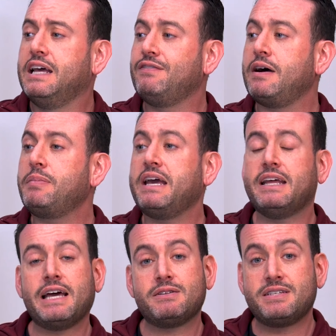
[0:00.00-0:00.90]
If I'm
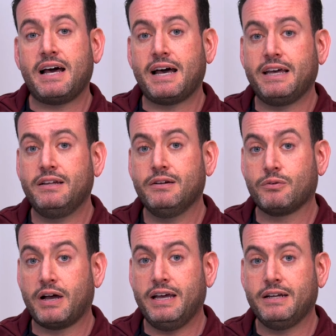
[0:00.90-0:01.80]
painting outside,
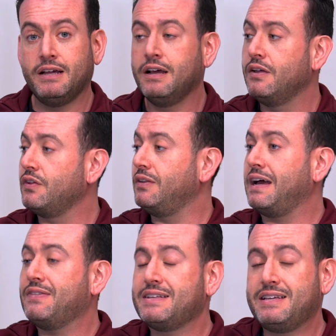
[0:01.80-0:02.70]
right, the
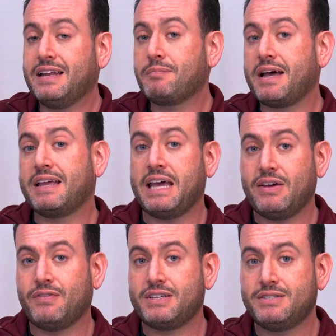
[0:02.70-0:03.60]
light that's hitting my
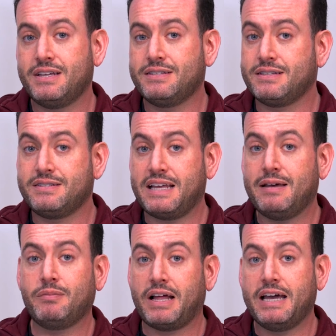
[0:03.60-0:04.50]
canvas is the
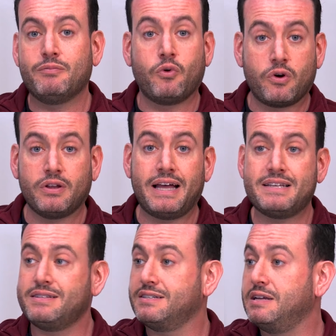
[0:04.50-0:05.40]
same light, more or
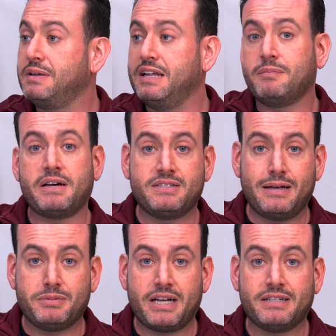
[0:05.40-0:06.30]
less, that's going to be hitting my
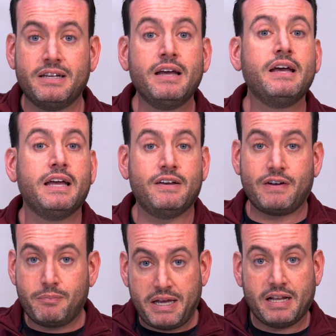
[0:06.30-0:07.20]
subject if
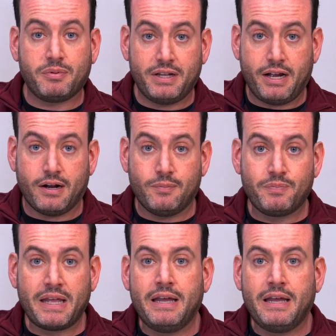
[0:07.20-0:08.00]
I'm painting plein air.